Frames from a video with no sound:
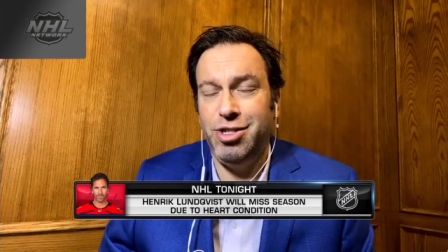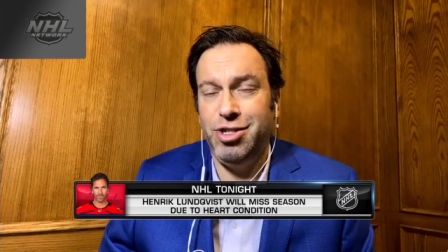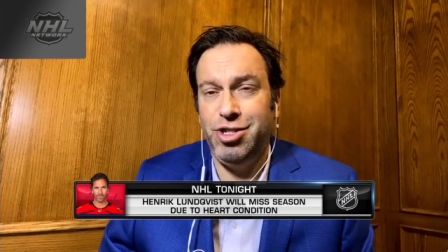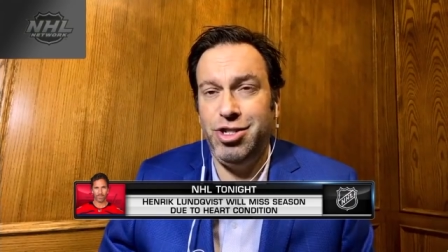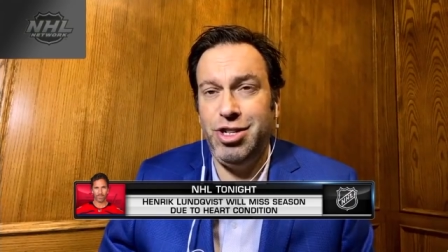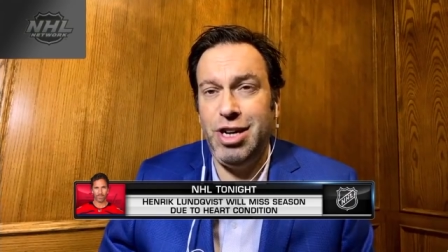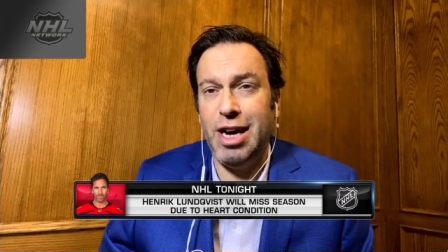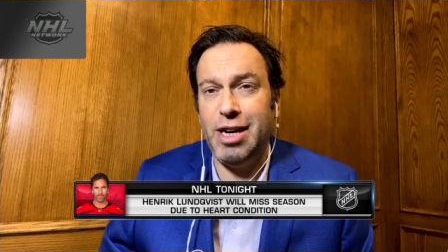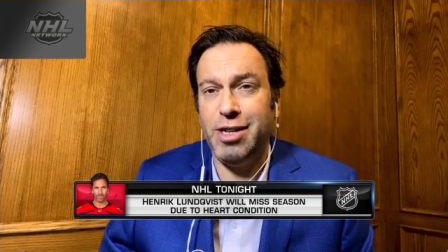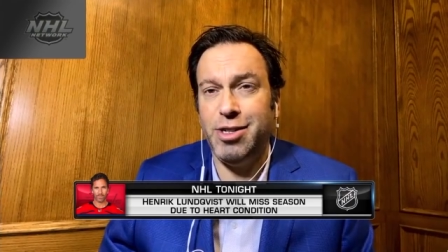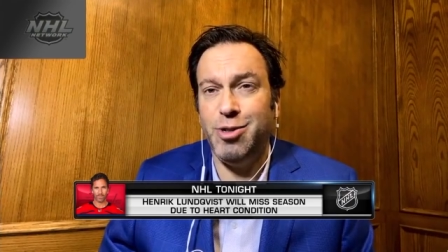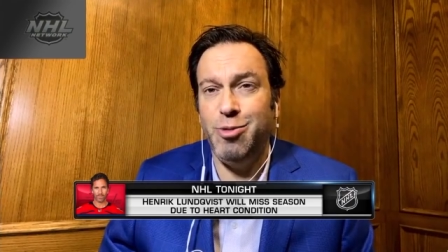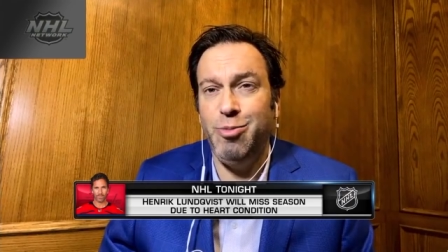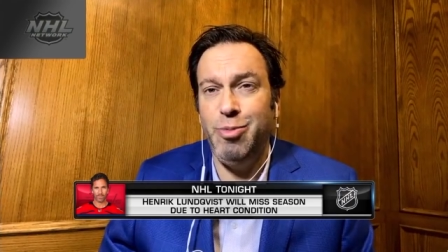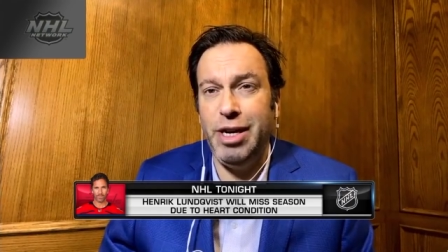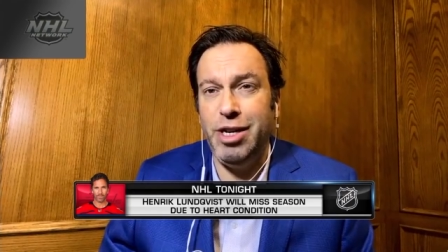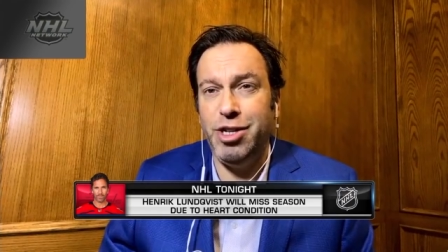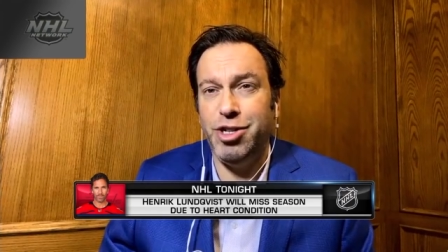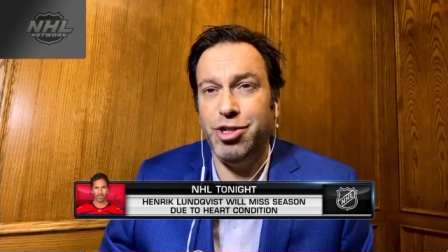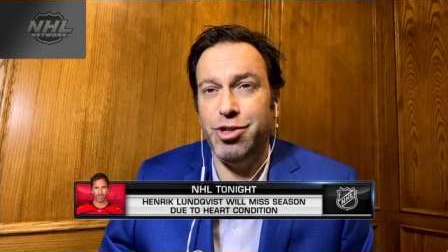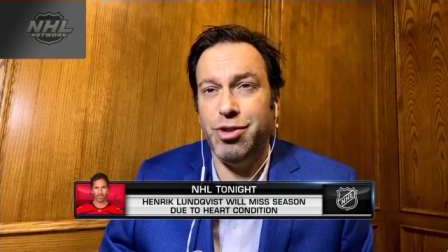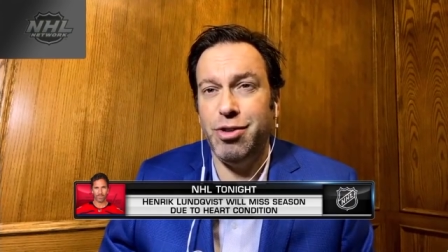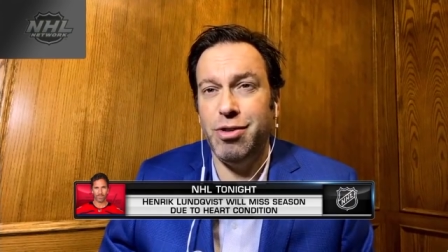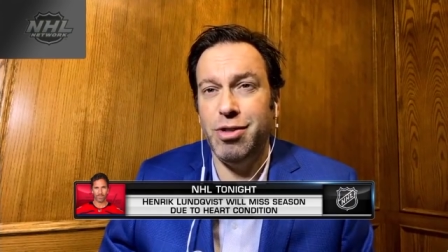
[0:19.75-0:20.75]
checked to
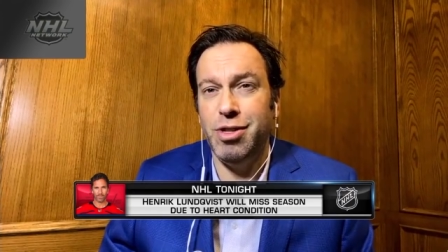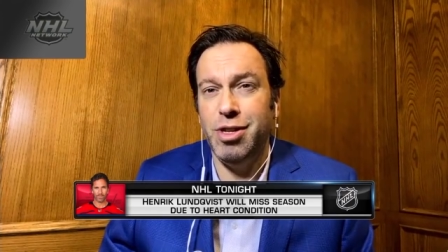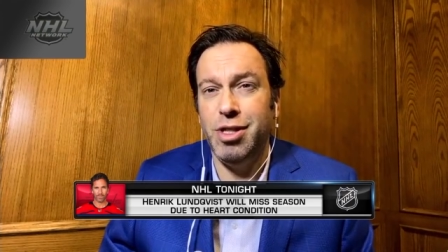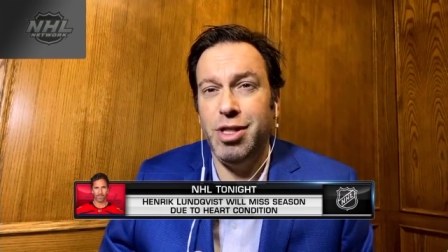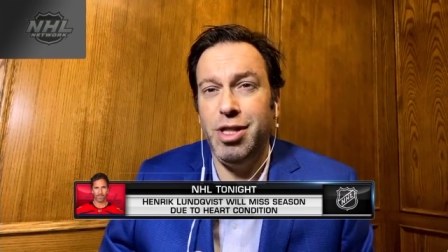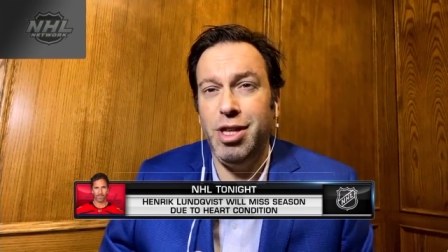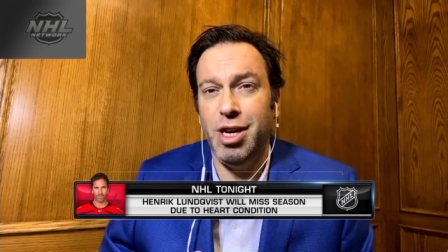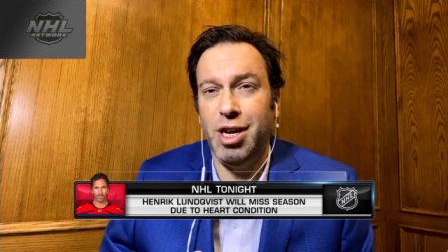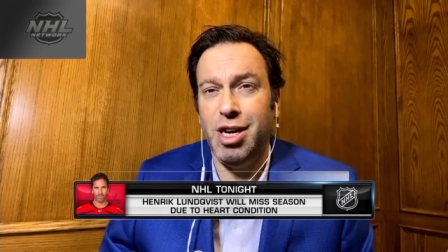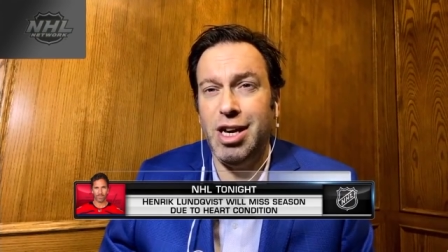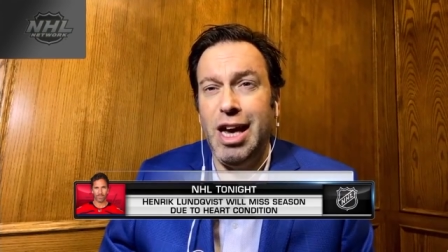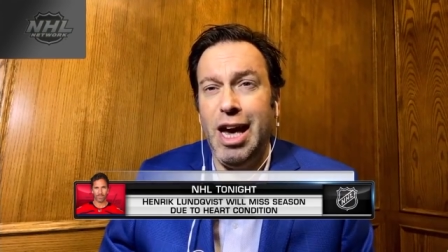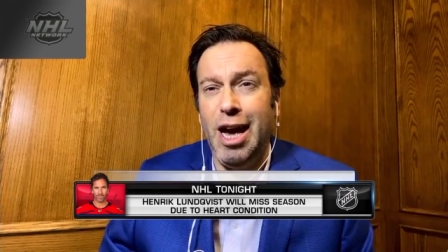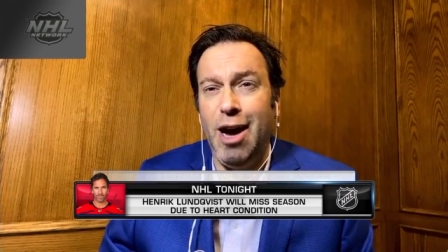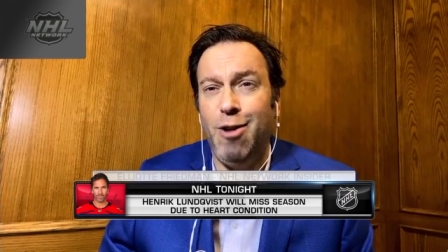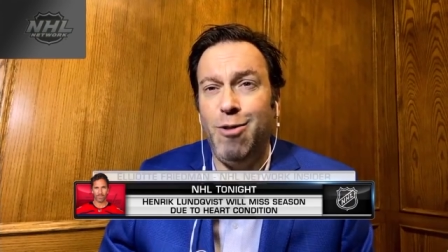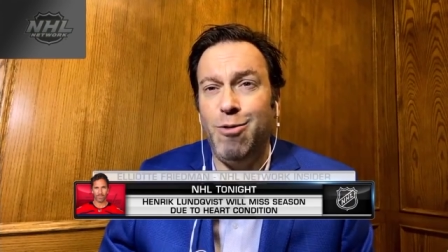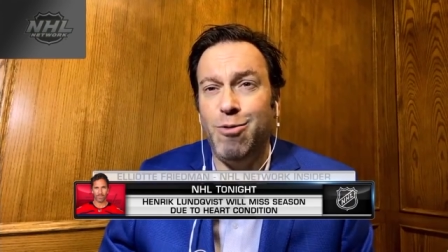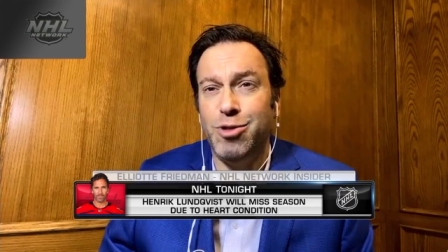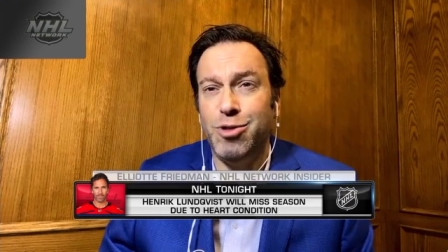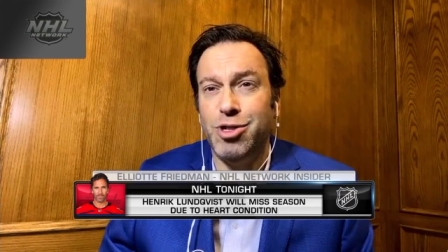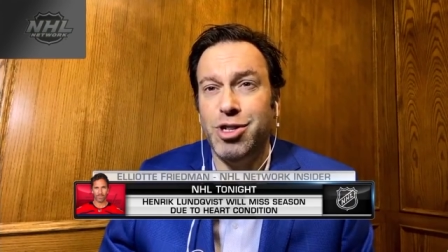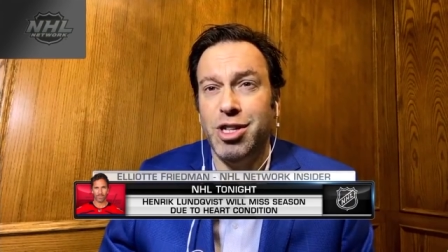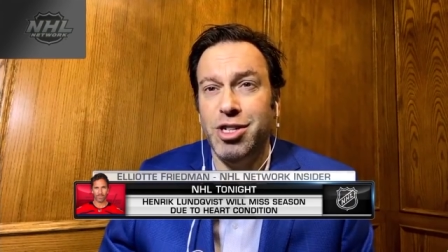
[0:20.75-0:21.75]
make sure that the
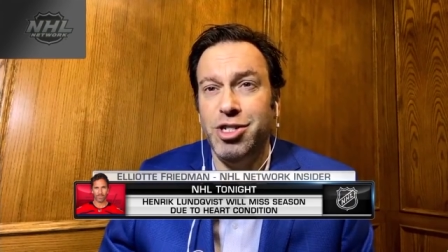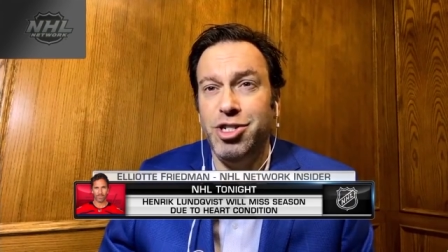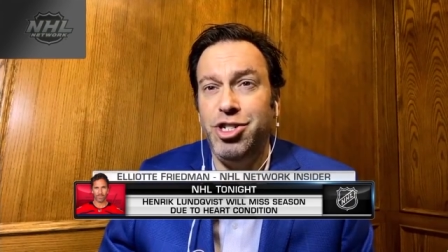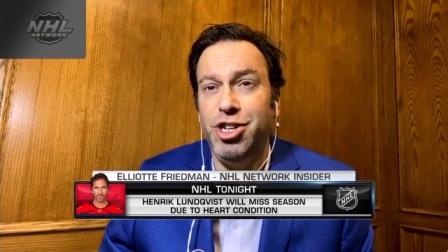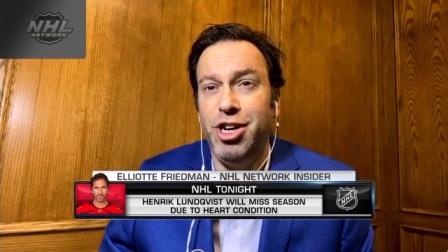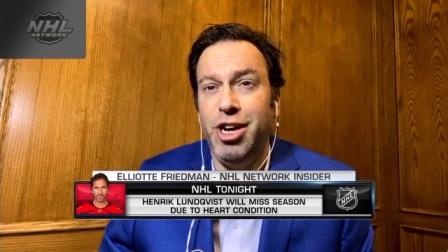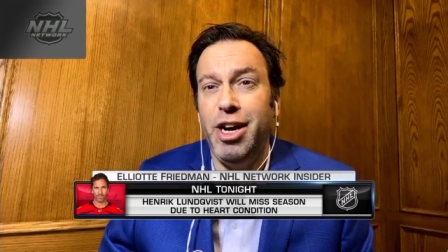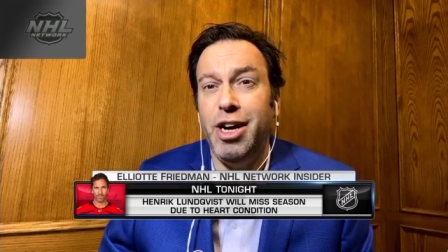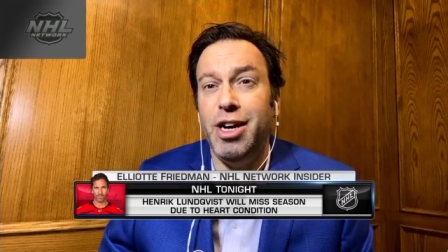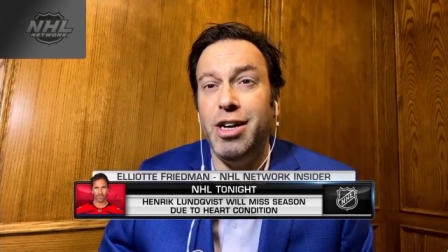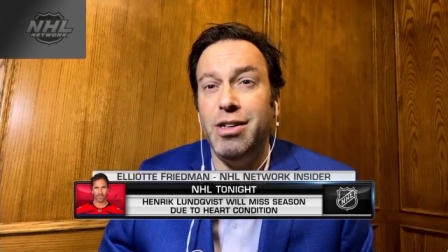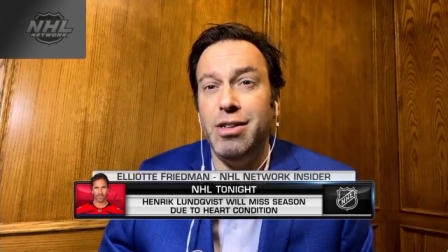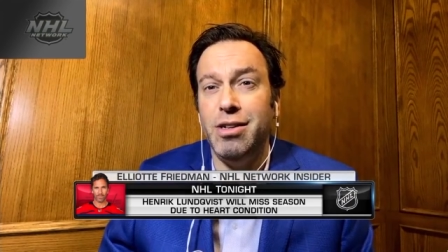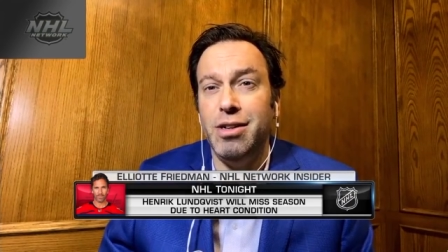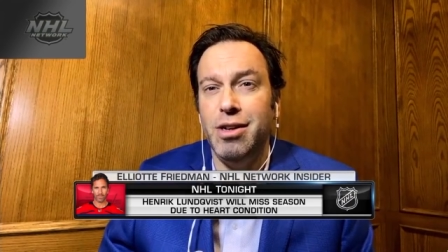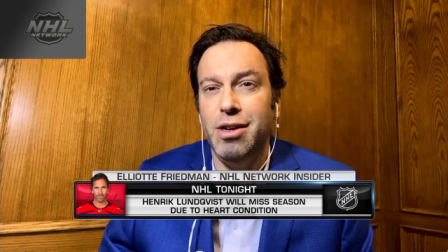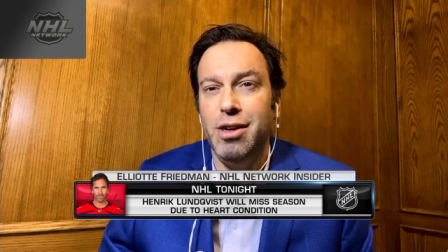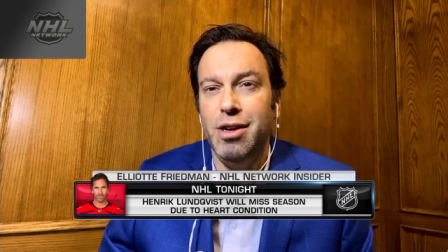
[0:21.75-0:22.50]
account was legit.